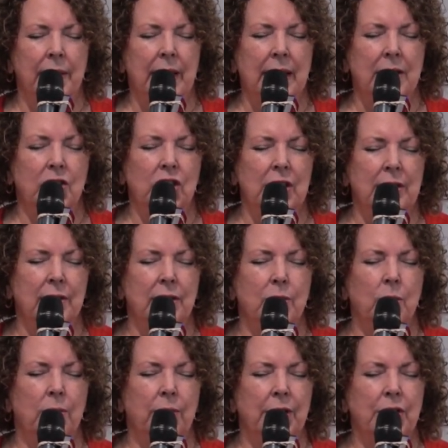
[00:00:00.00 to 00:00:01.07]
that Jesus
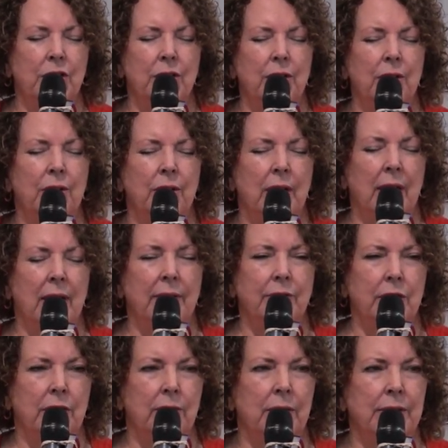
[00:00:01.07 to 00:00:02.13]
will return
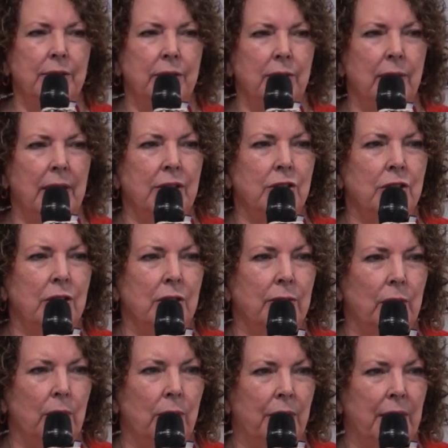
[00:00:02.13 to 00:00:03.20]
after the restoration
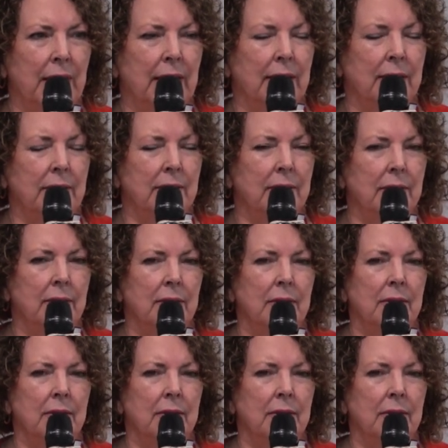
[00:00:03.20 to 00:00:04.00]
of all things.